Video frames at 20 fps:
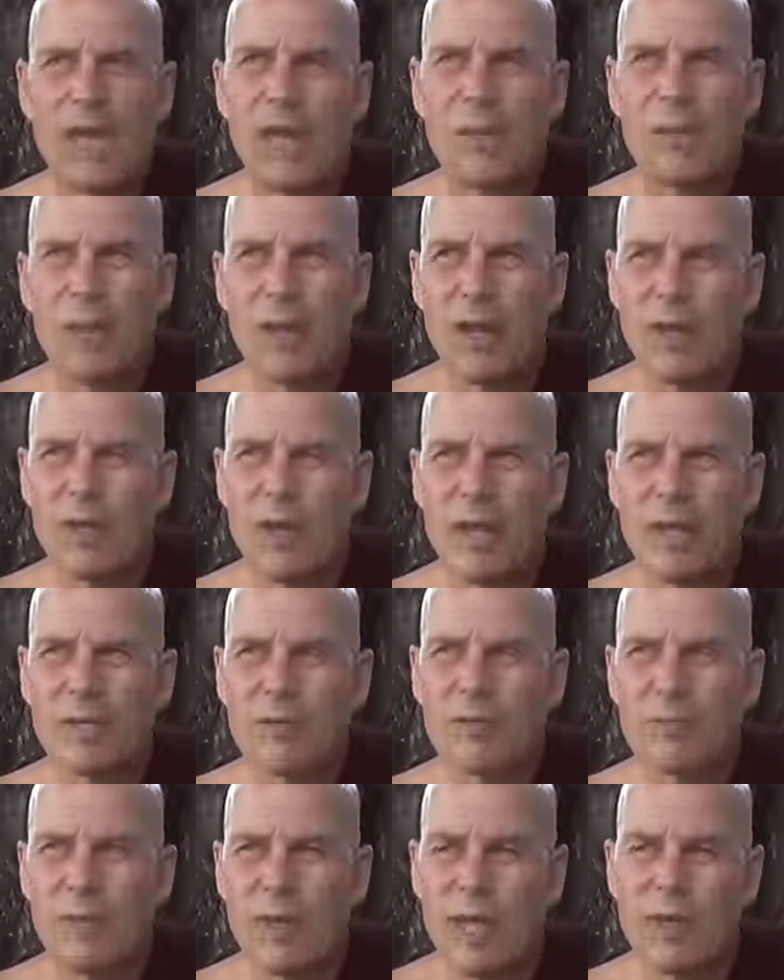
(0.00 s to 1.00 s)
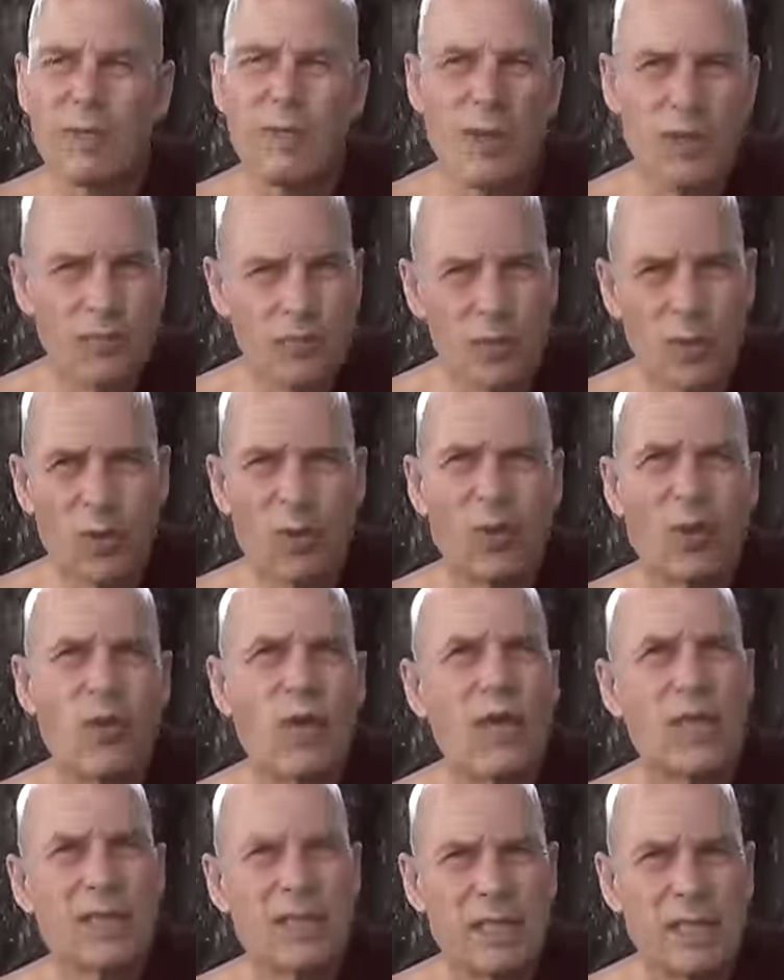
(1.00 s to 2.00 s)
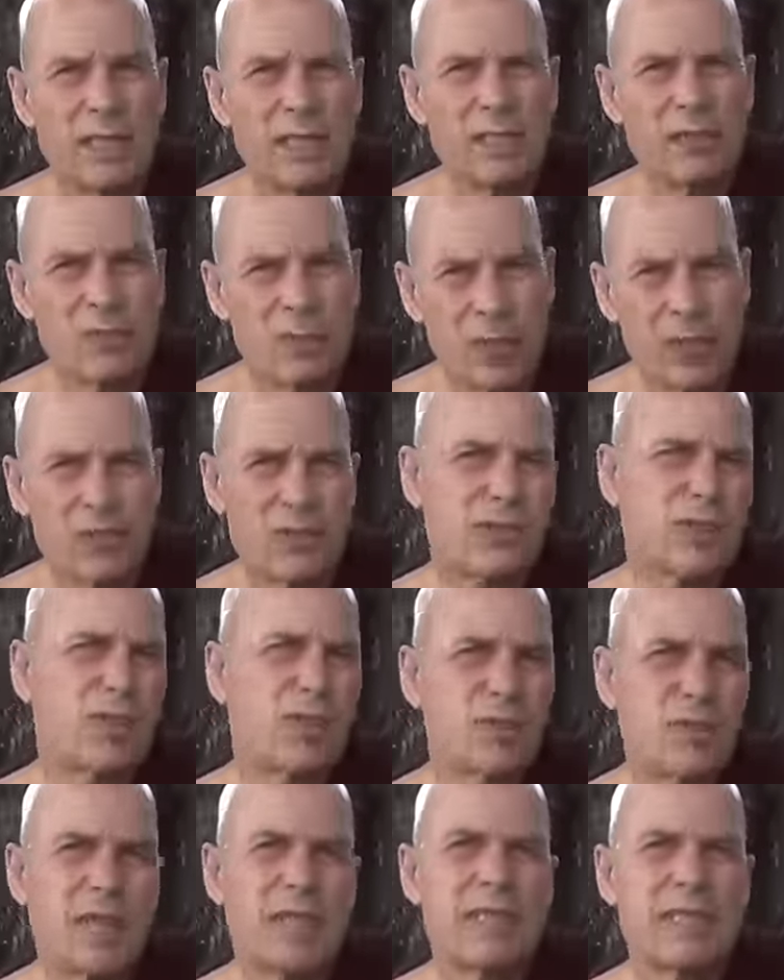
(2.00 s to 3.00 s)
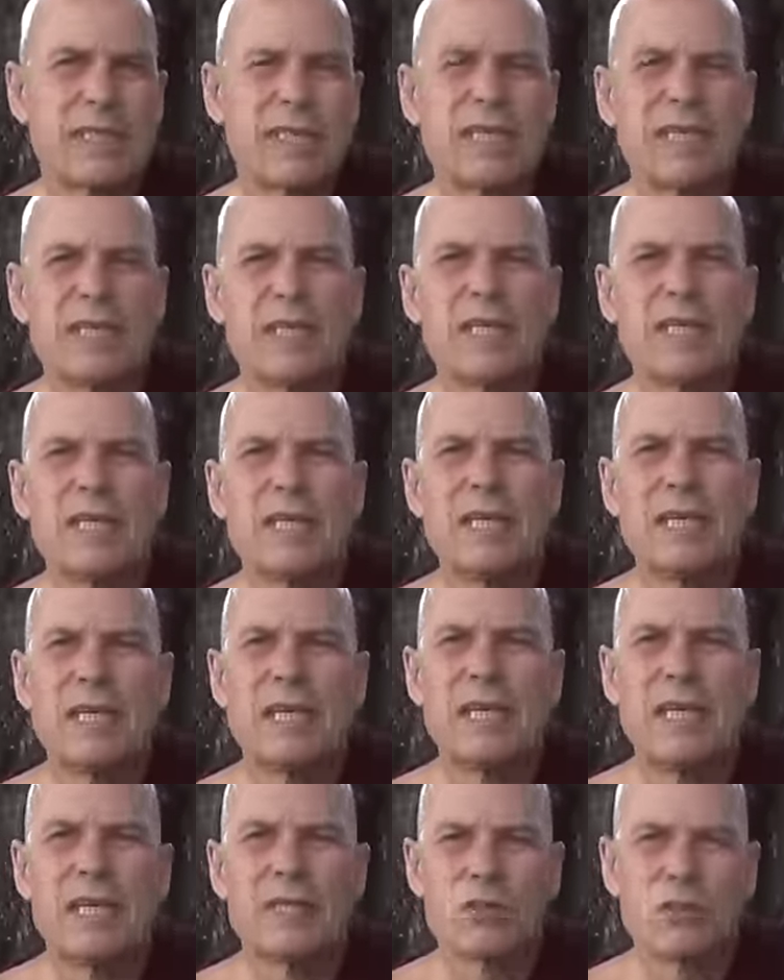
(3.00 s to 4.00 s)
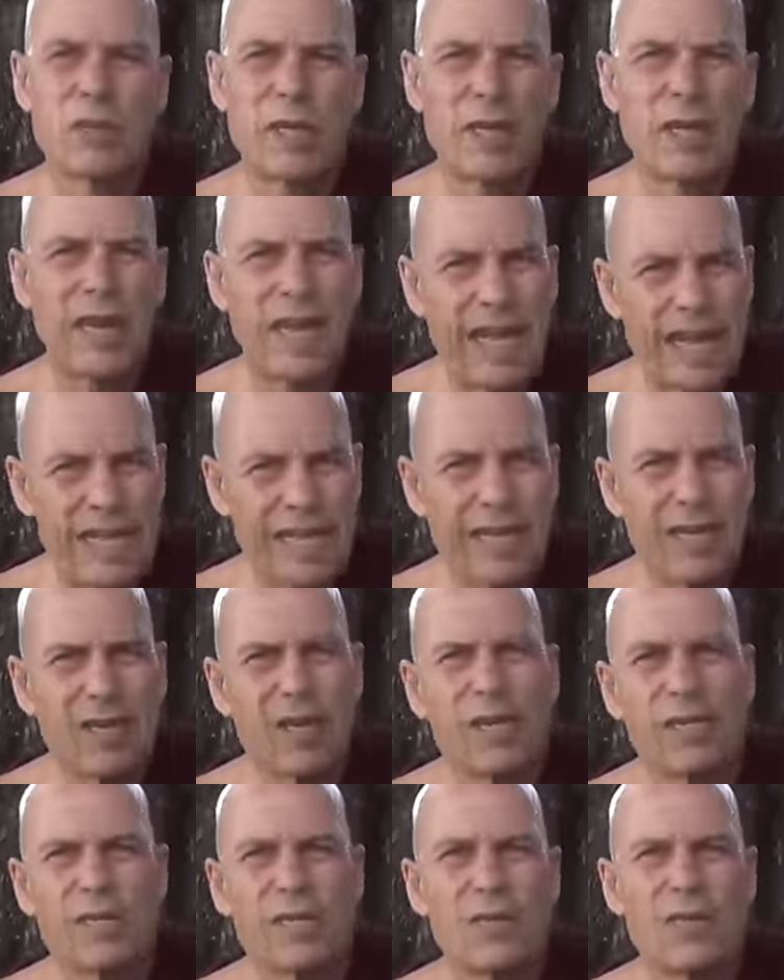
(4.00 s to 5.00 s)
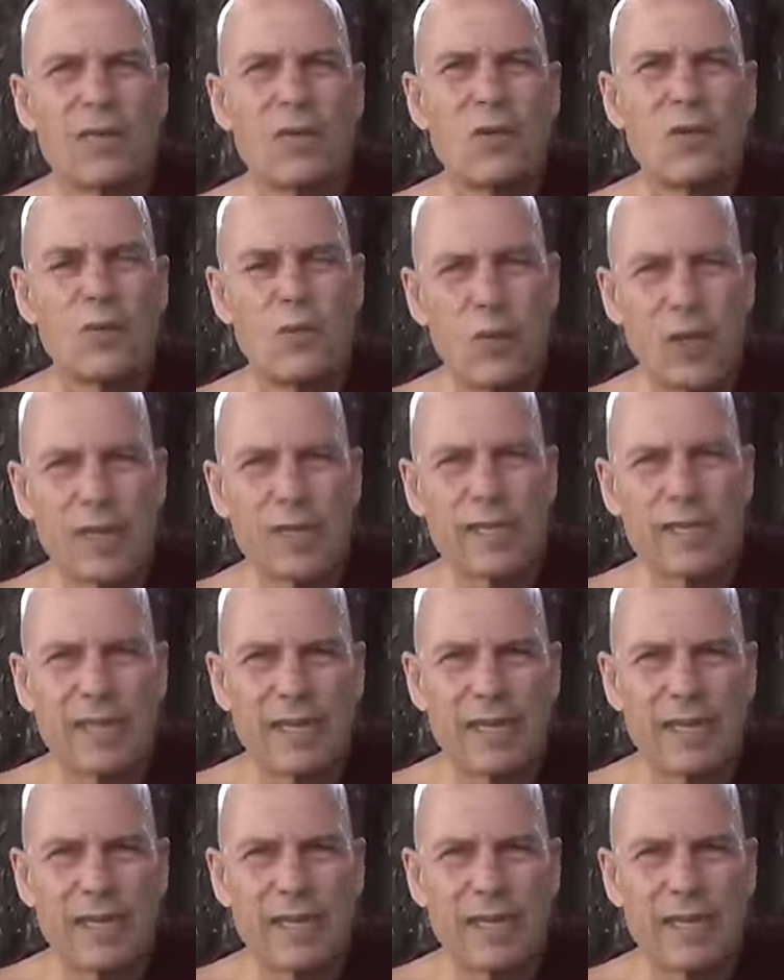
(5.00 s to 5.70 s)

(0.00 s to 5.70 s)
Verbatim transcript: But I'll make, make one more on uh, this because it's a good idea uh, to get a handle on what